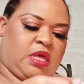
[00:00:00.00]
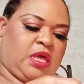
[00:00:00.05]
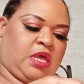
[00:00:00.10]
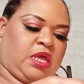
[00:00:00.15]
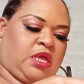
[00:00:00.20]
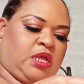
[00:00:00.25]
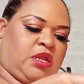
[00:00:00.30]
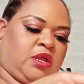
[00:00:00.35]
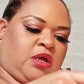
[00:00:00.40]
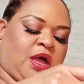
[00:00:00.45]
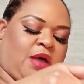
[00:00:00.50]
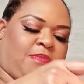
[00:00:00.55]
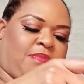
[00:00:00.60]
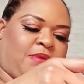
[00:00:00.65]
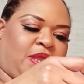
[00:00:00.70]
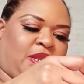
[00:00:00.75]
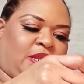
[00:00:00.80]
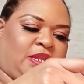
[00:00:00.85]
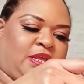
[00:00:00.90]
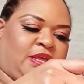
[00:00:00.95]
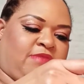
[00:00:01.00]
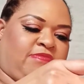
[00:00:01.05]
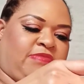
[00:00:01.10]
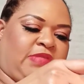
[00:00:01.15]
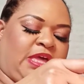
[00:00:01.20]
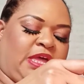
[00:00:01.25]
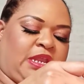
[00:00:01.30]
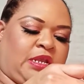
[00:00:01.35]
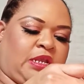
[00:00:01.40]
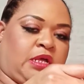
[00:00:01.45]
You know, I better leave
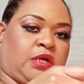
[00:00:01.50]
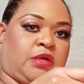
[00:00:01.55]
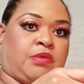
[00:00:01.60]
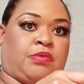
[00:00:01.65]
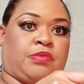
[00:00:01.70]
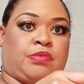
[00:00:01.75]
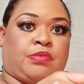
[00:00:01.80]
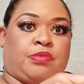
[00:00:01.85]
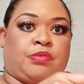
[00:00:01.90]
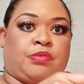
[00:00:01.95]
that alone.